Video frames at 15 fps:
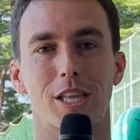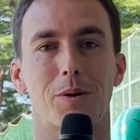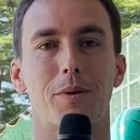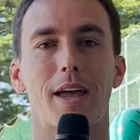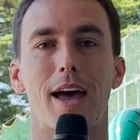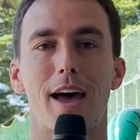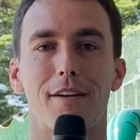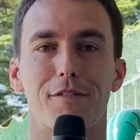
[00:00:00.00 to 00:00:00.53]
that we
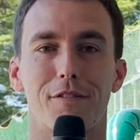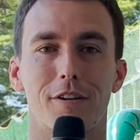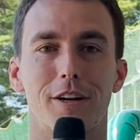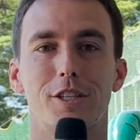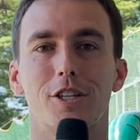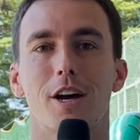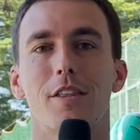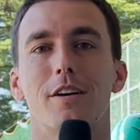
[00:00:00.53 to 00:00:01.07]
had for
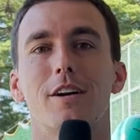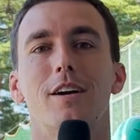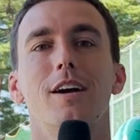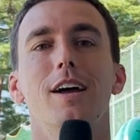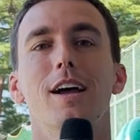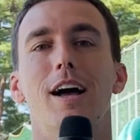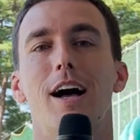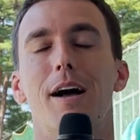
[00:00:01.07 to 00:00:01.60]
each other.
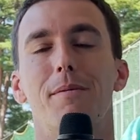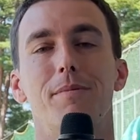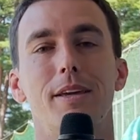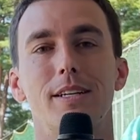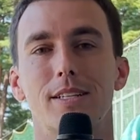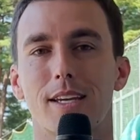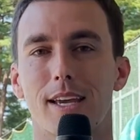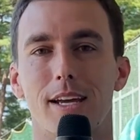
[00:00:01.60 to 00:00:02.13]

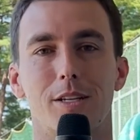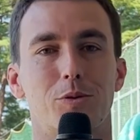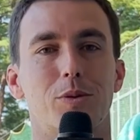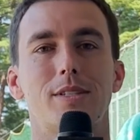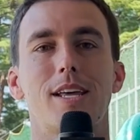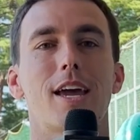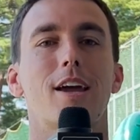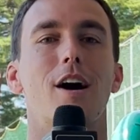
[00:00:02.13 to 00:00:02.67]
These kids
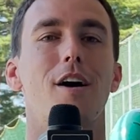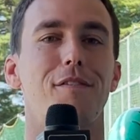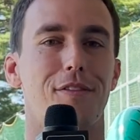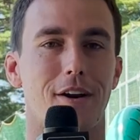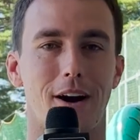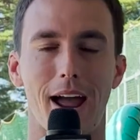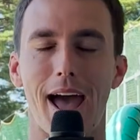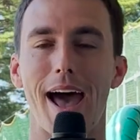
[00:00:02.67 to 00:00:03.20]
would take off
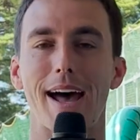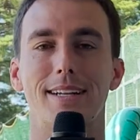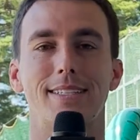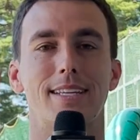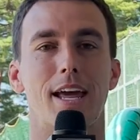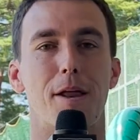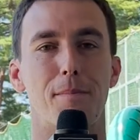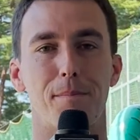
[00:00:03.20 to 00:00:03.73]
their
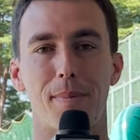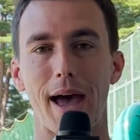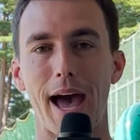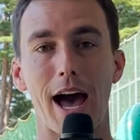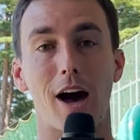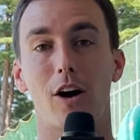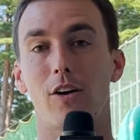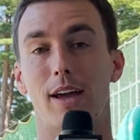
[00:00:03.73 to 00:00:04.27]
hats and
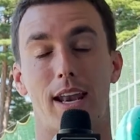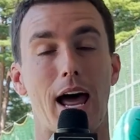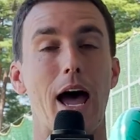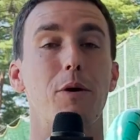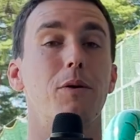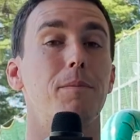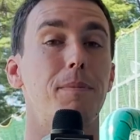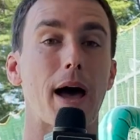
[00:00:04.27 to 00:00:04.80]
bow, and
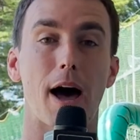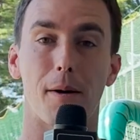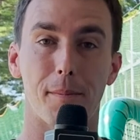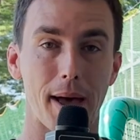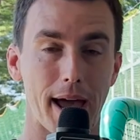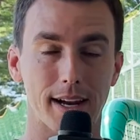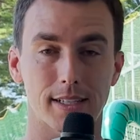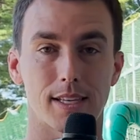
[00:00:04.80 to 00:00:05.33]
I would bow
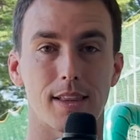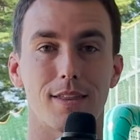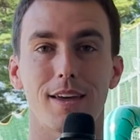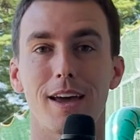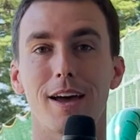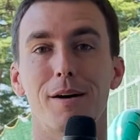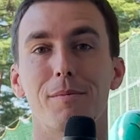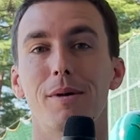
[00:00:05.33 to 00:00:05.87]
back to
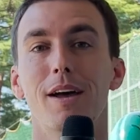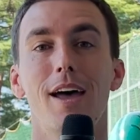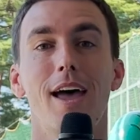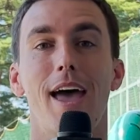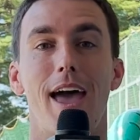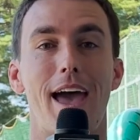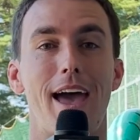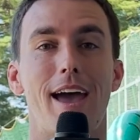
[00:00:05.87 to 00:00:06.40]
them.
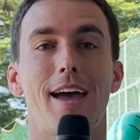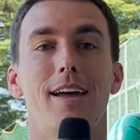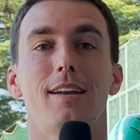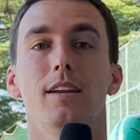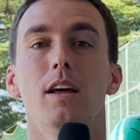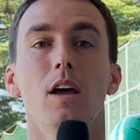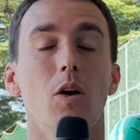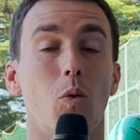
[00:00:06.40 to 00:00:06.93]

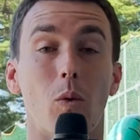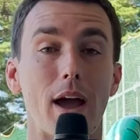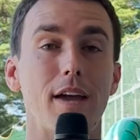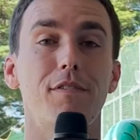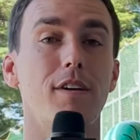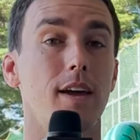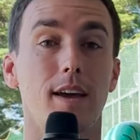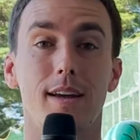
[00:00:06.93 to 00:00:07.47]
And
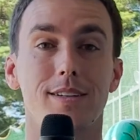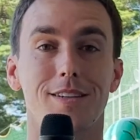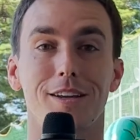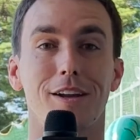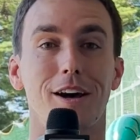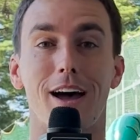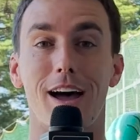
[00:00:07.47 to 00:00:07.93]
waving isn't,